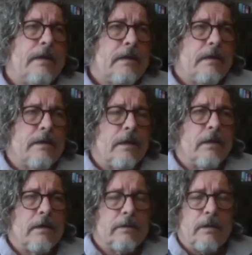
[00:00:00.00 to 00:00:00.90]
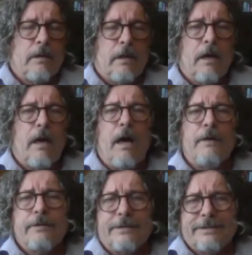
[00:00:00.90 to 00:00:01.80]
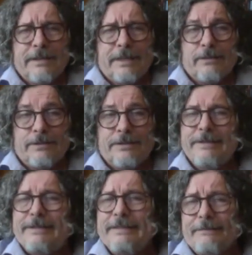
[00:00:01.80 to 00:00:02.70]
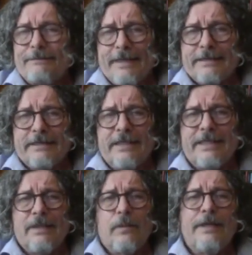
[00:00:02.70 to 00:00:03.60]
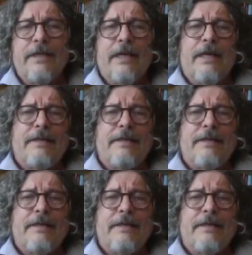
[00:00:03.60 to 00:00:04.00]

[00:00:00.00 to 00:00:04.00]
there are other cycles. This is a fascinating one, the